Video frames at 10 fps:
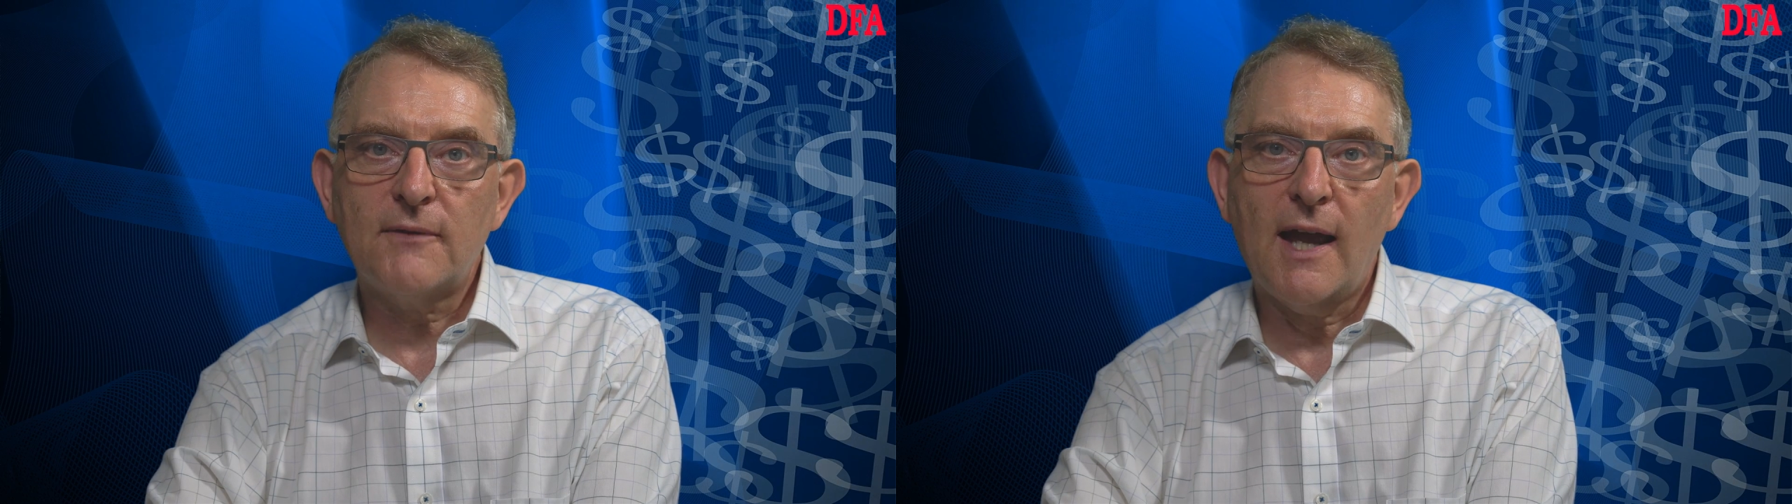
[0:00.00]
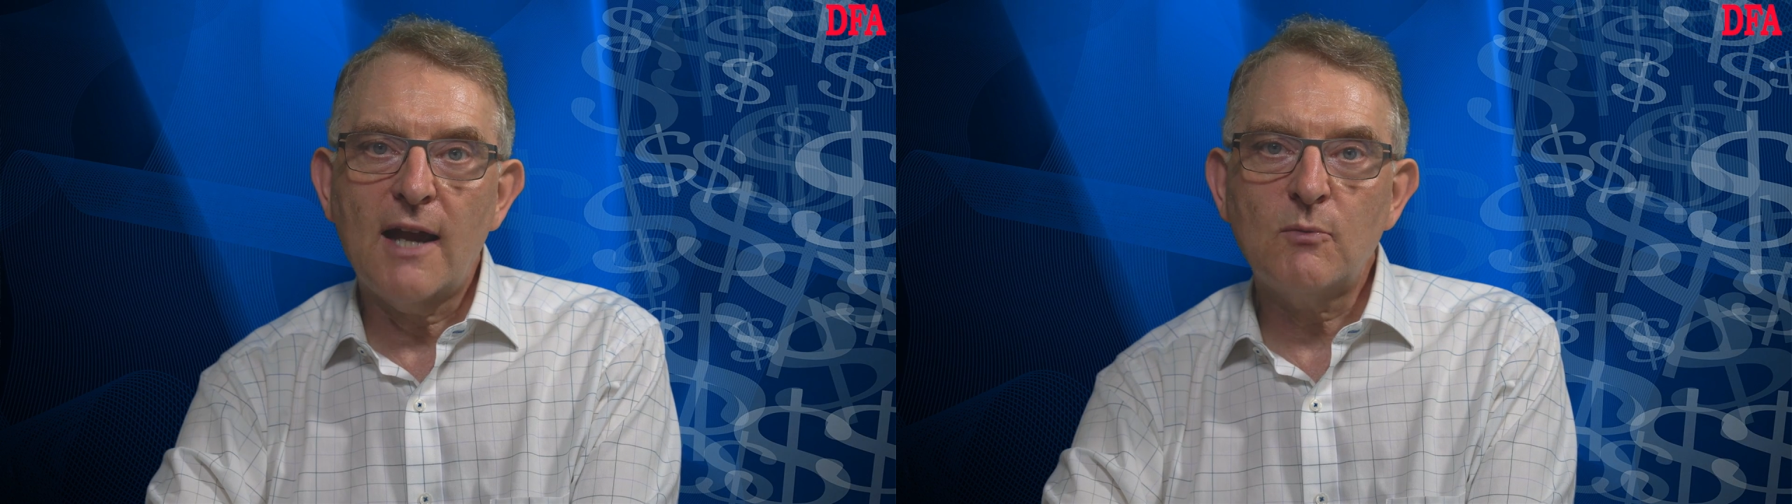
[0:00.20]

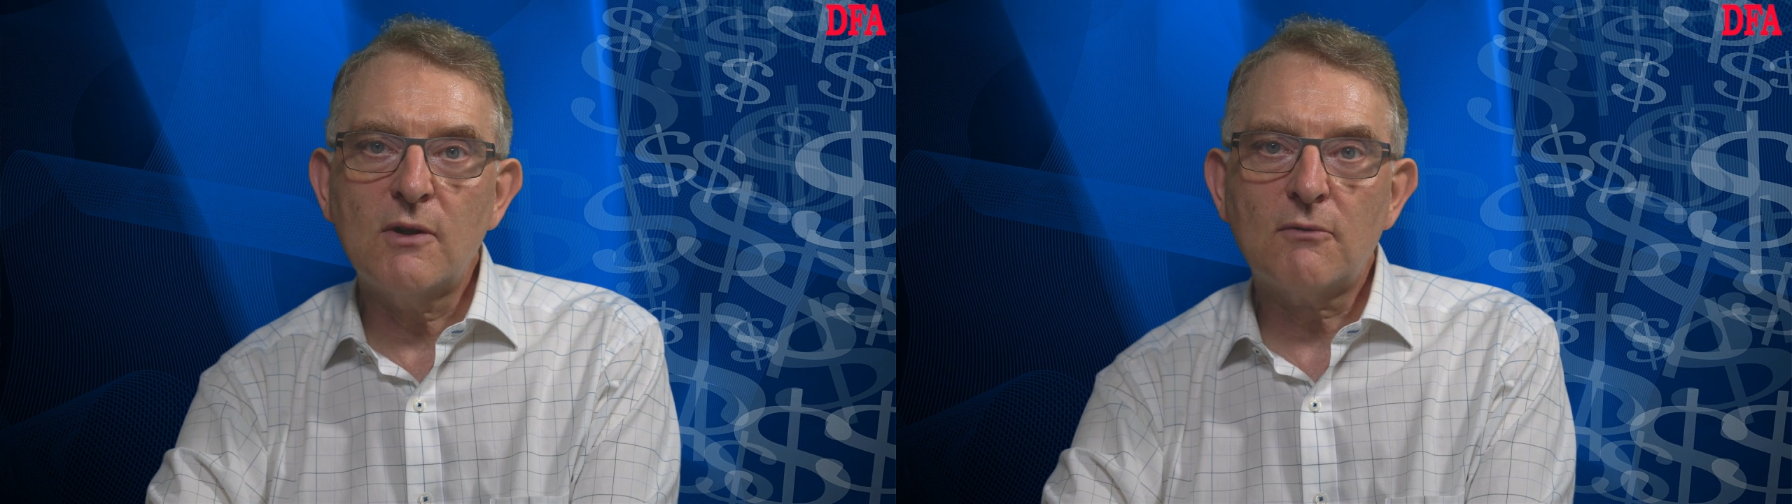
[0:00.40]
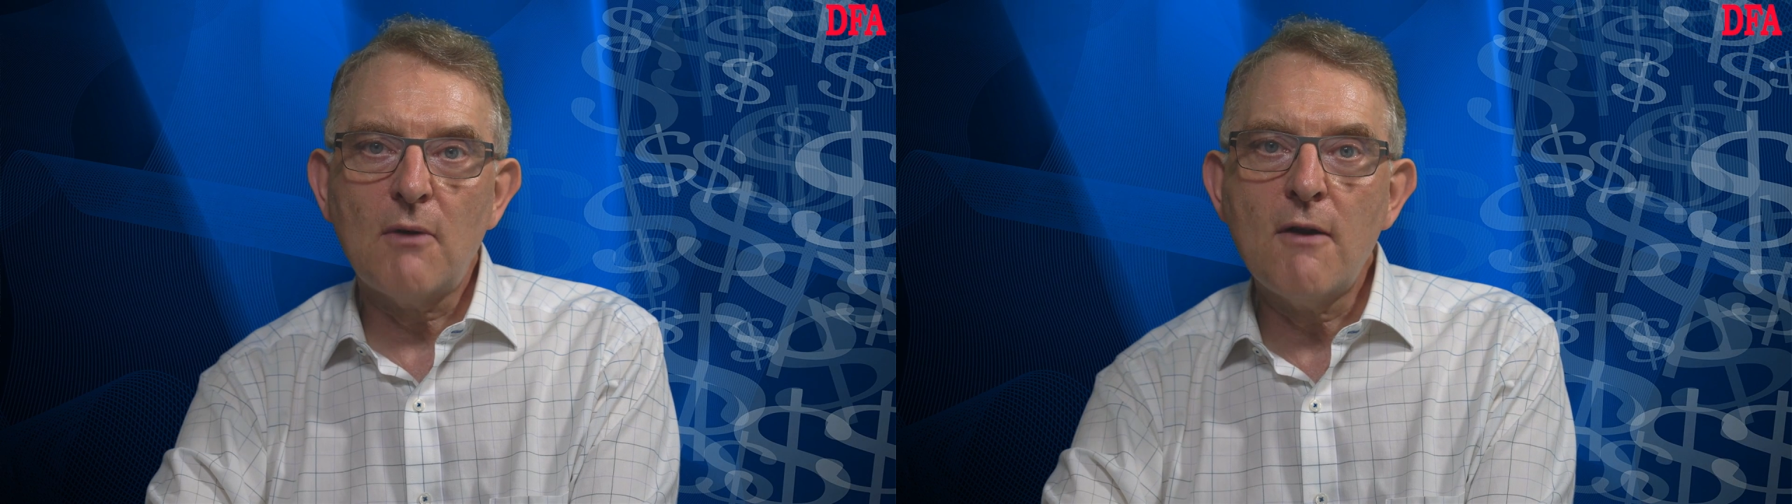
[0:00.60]
and
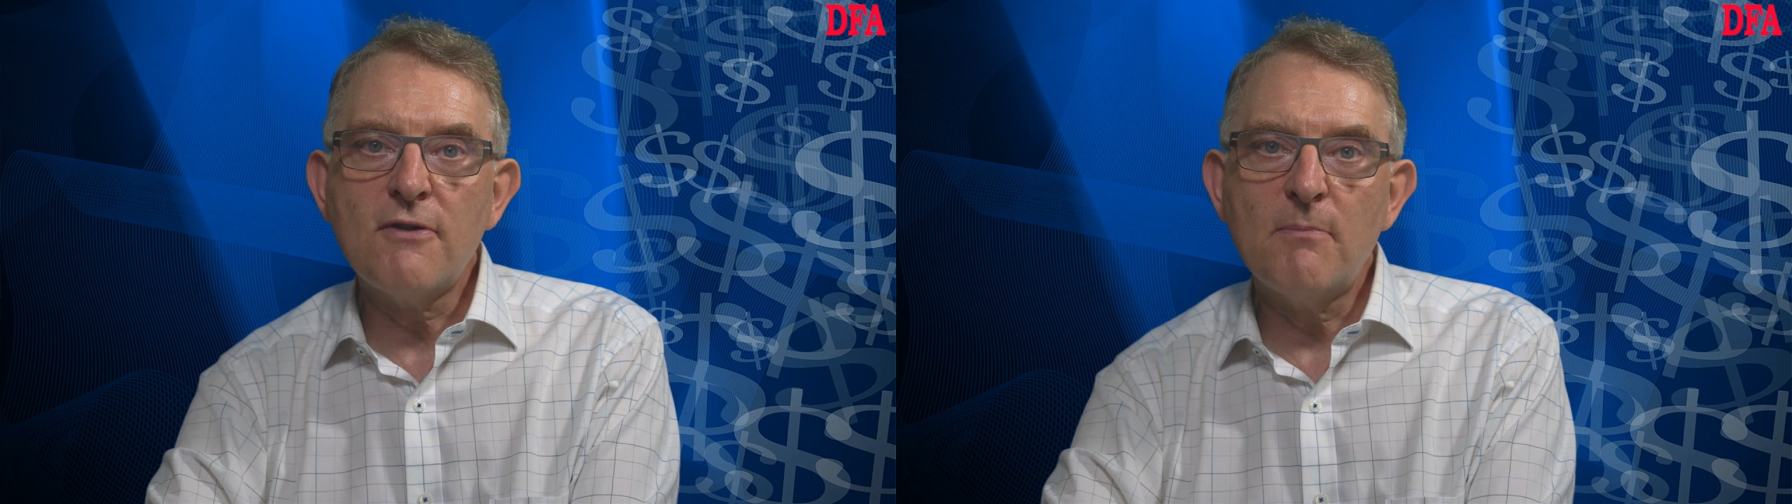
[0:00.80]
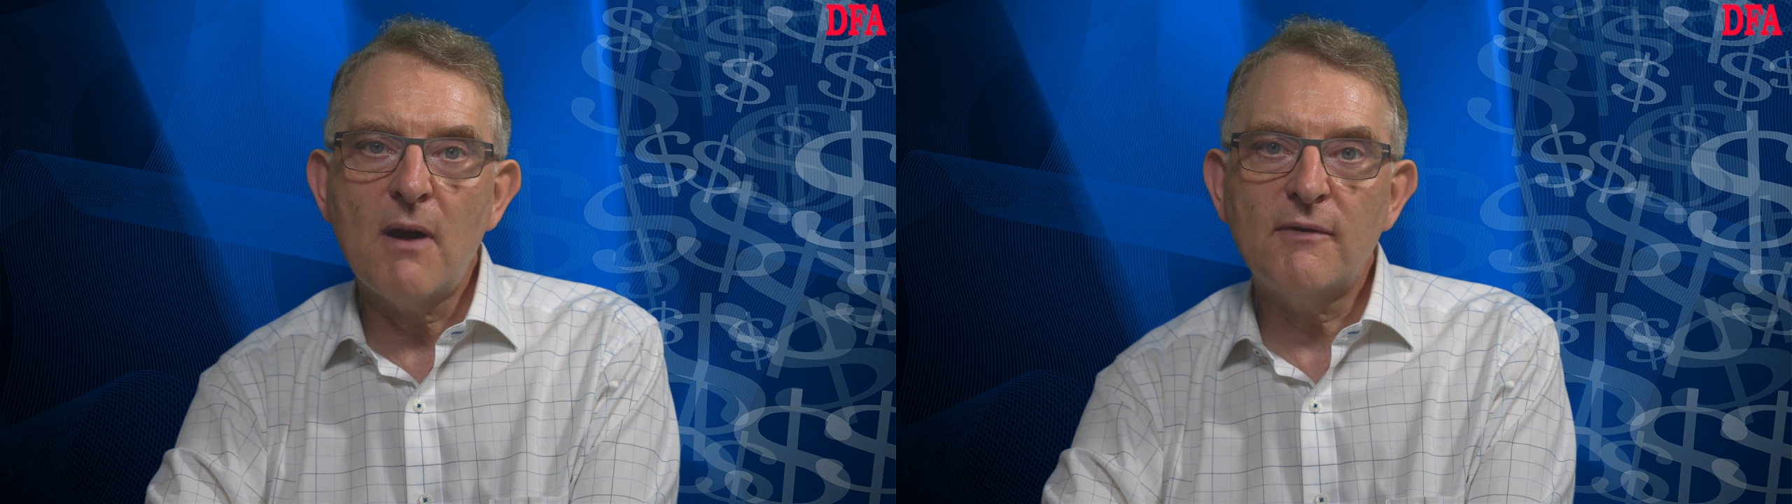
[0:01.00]
with
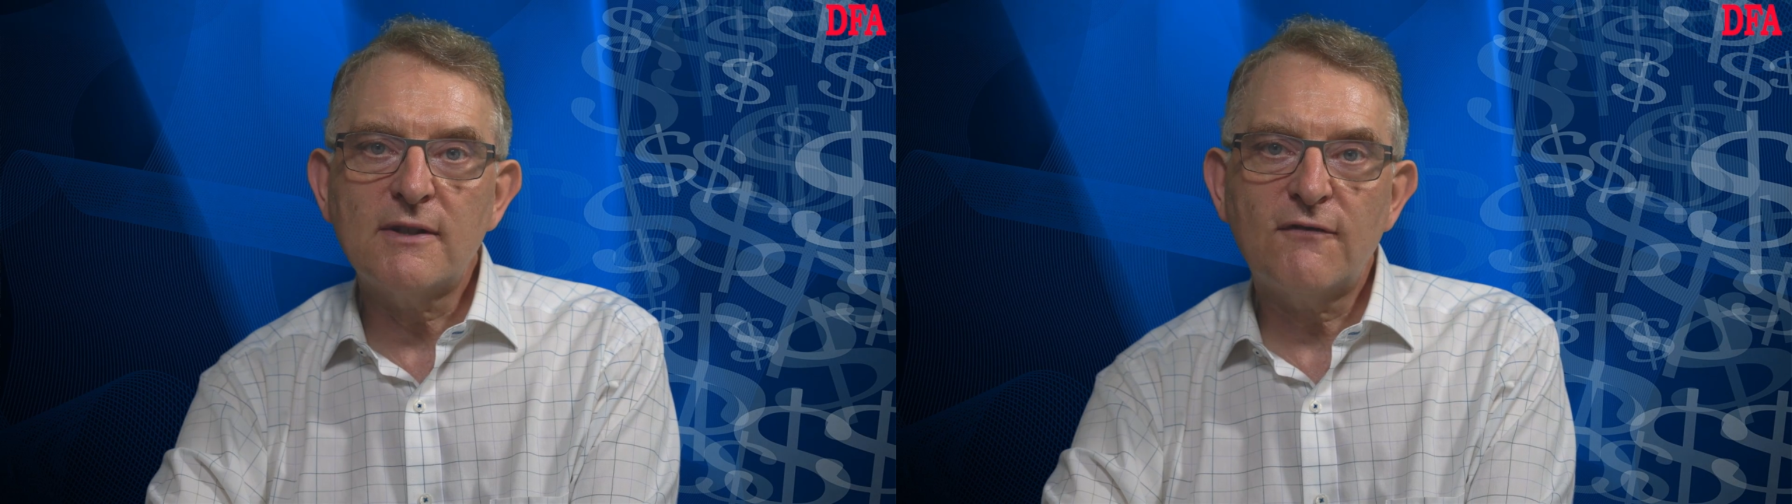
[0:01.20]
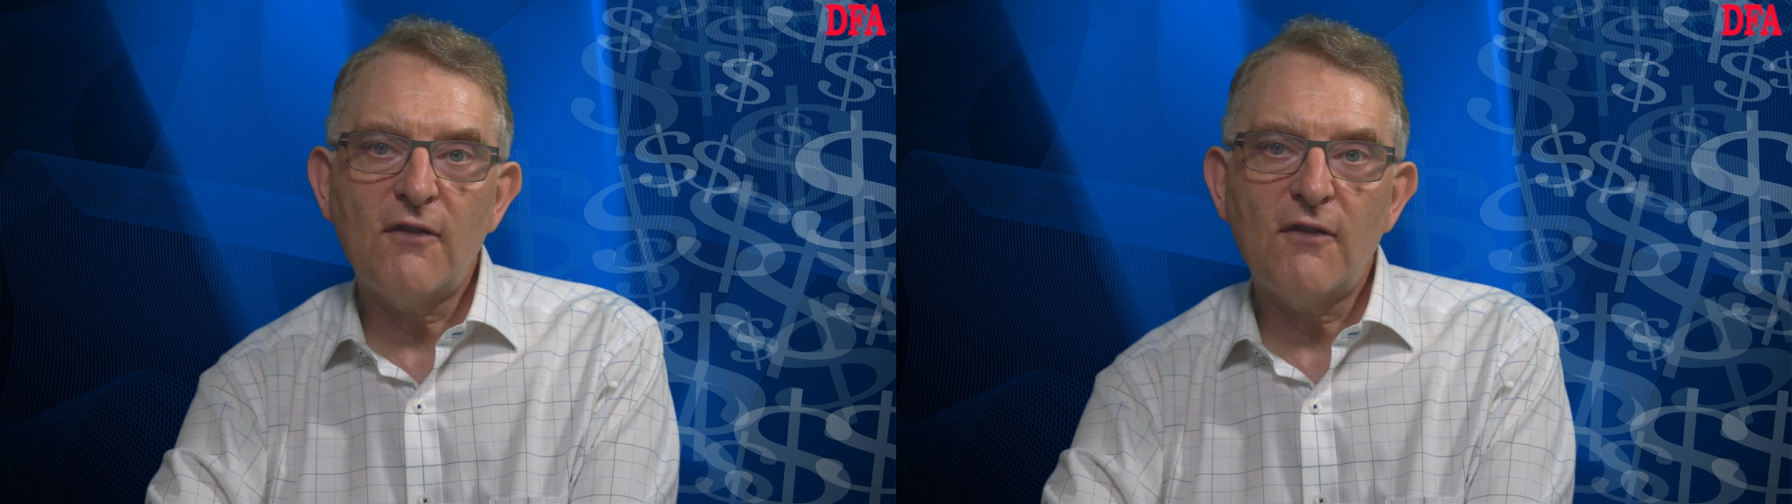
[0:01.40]
growth above its